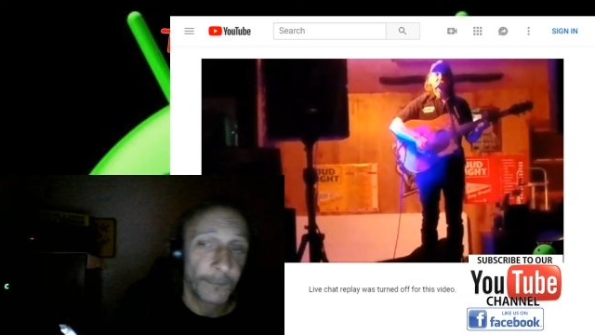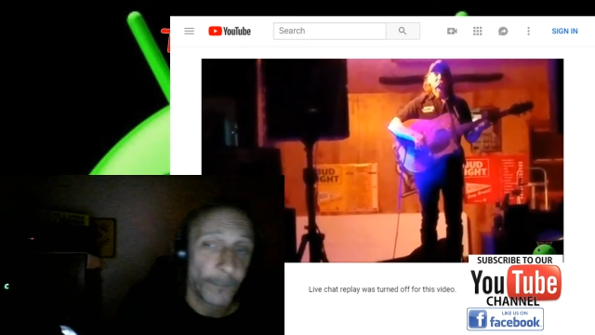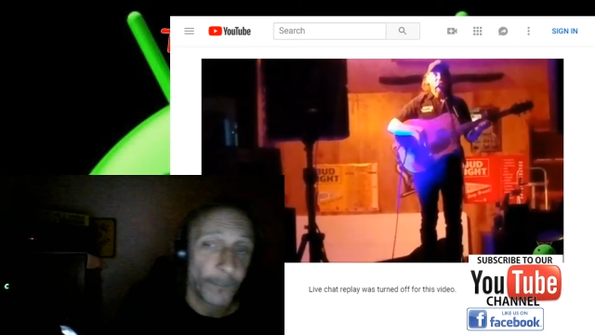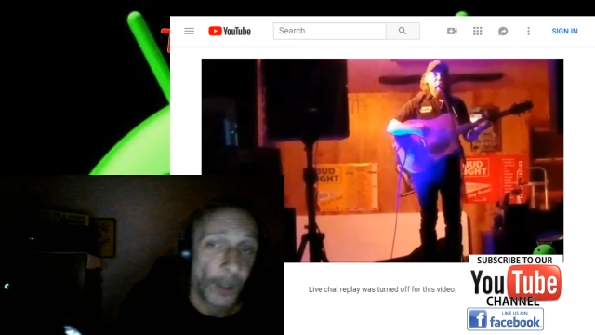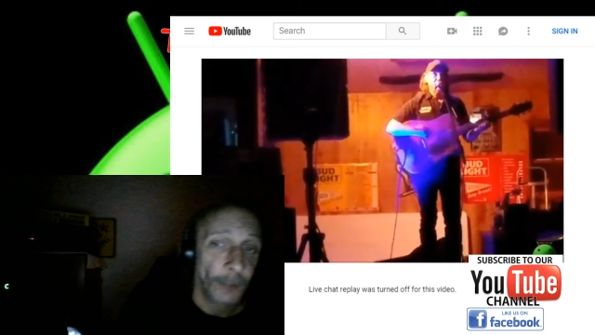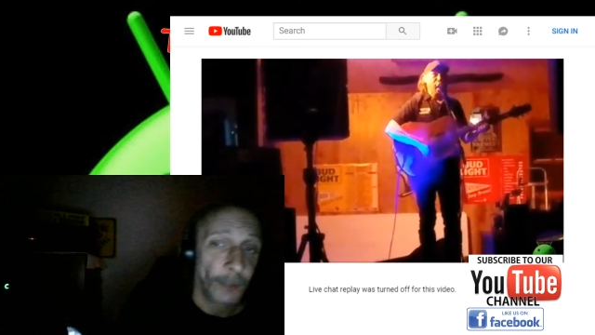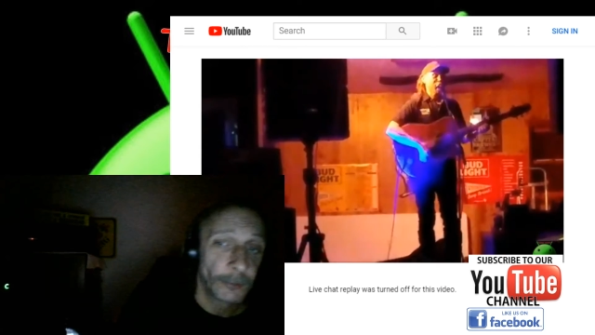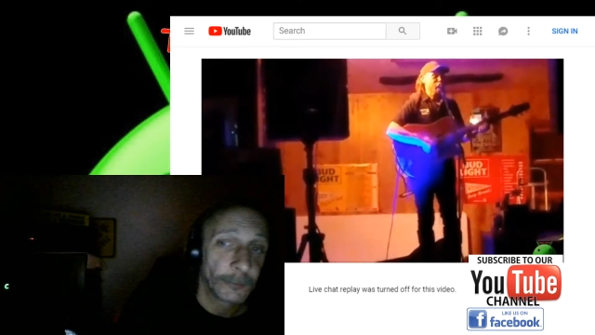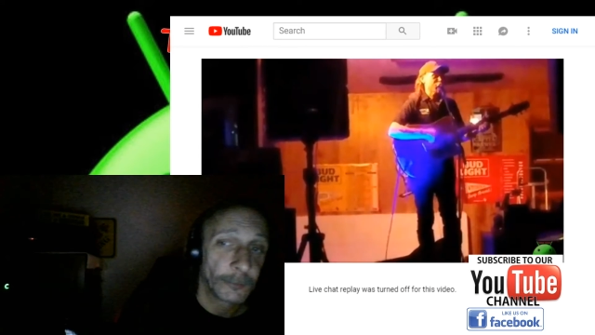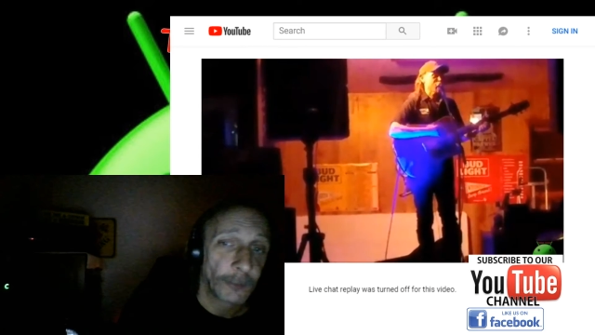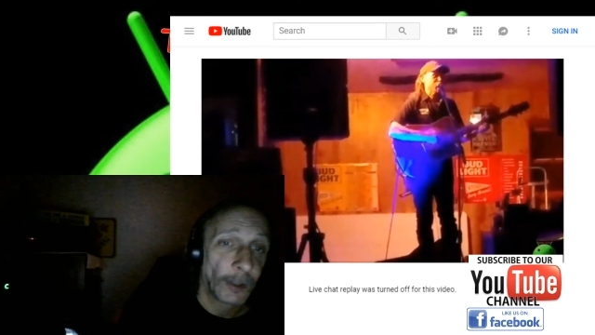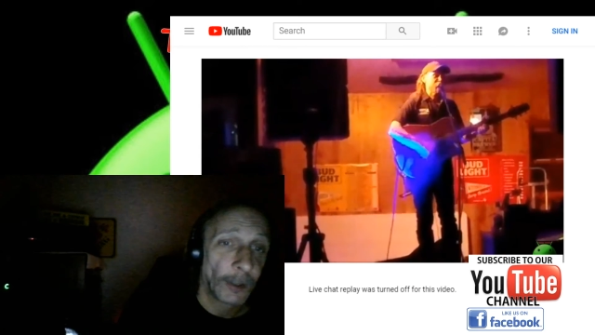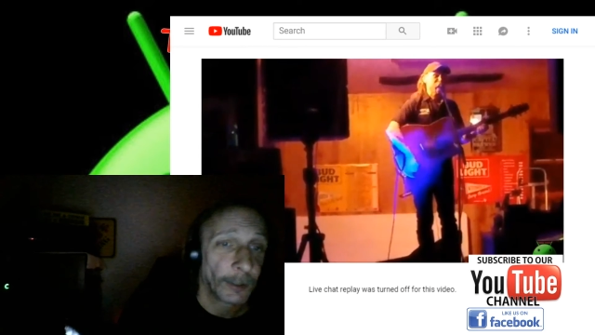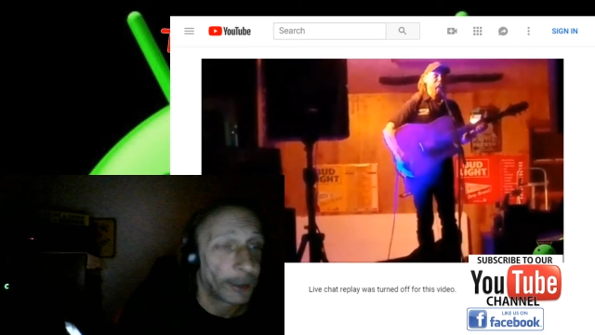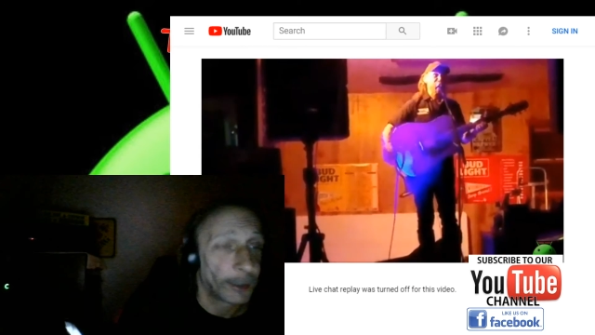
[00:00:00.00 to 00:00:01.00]
I'll just
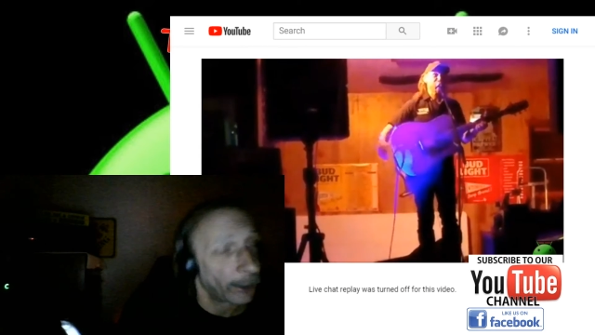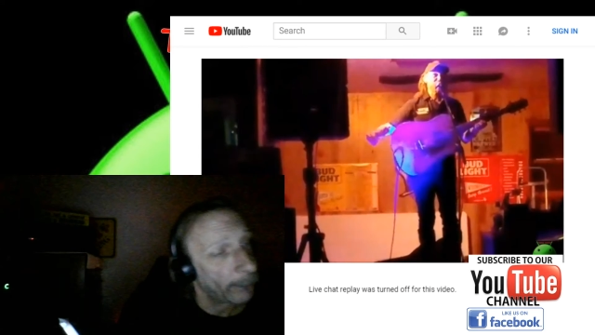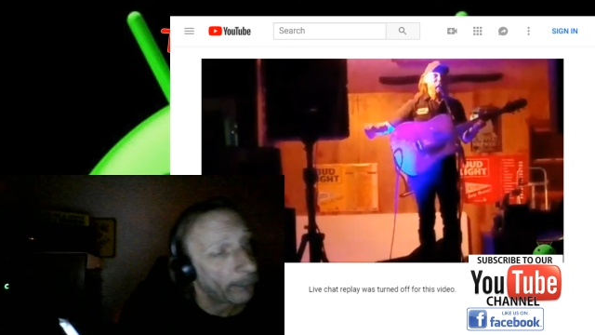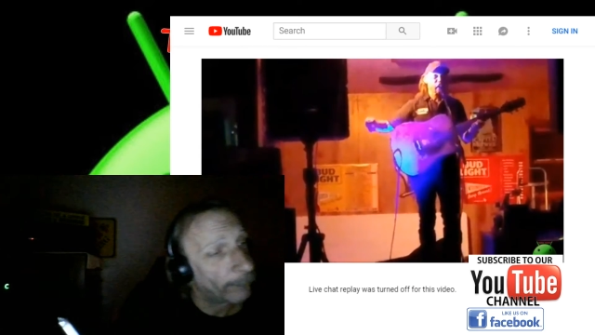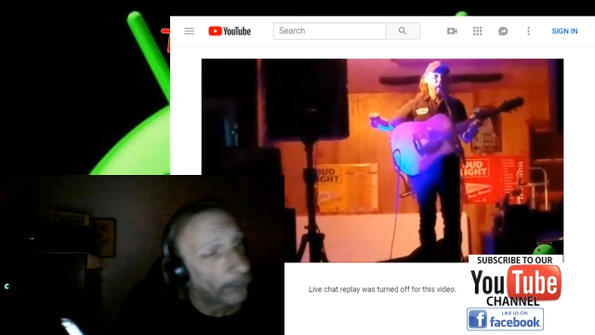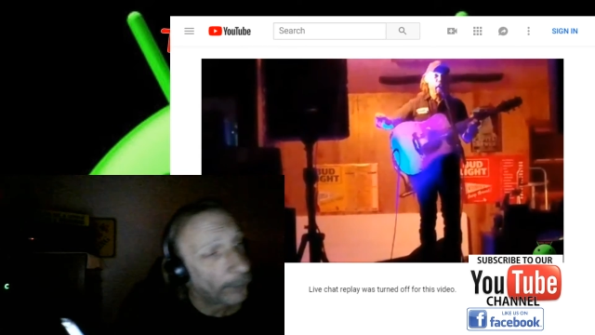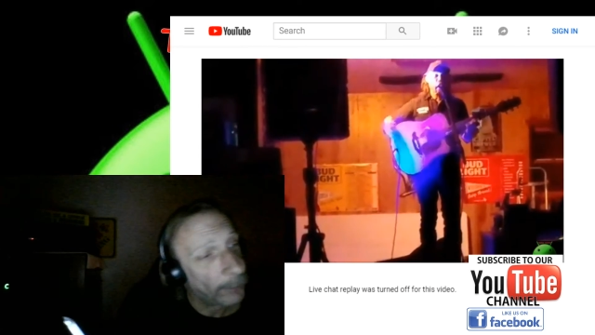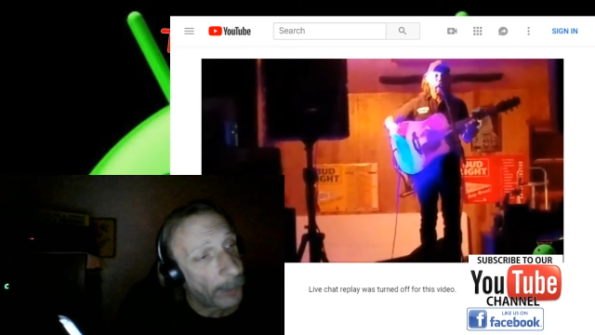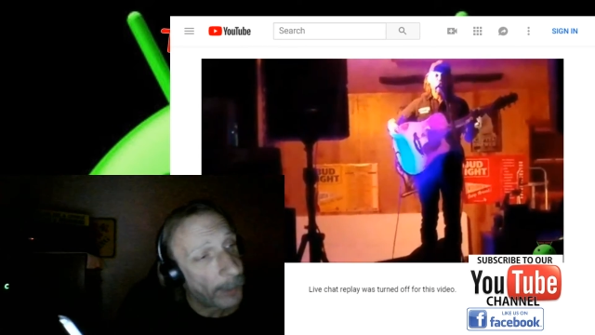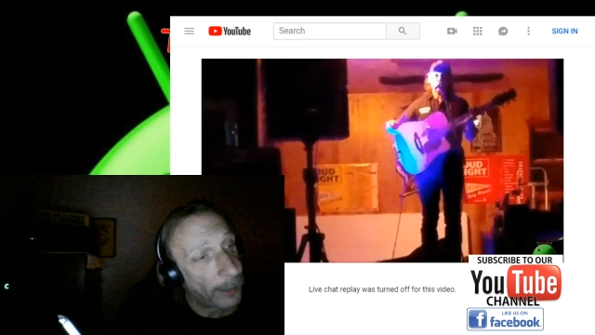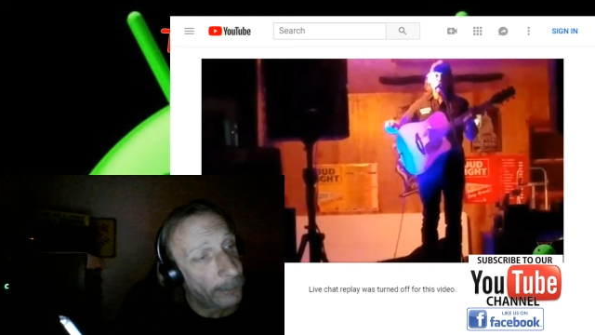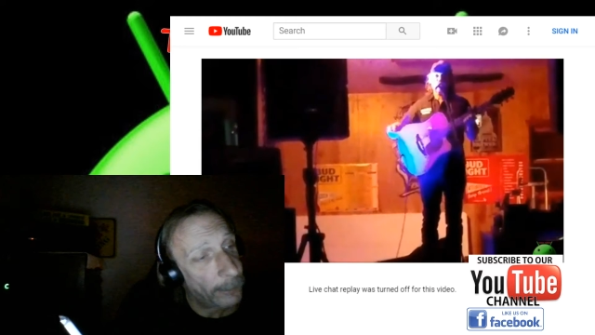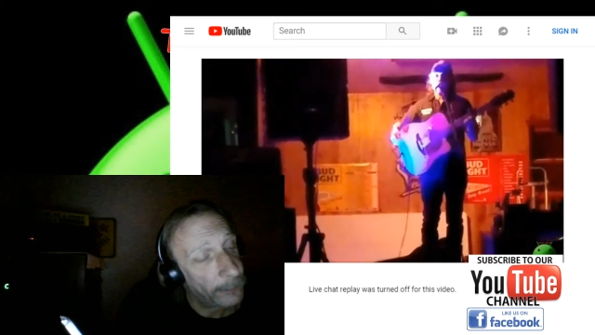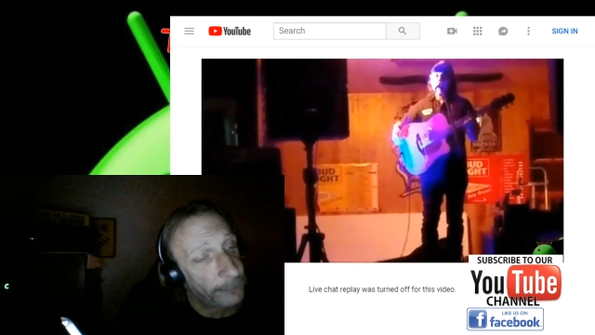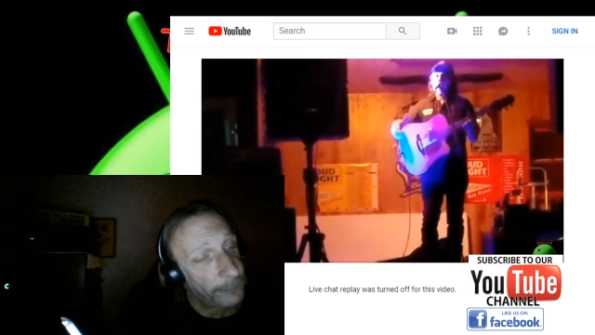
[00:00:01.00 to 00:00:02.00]
talk geek for a while,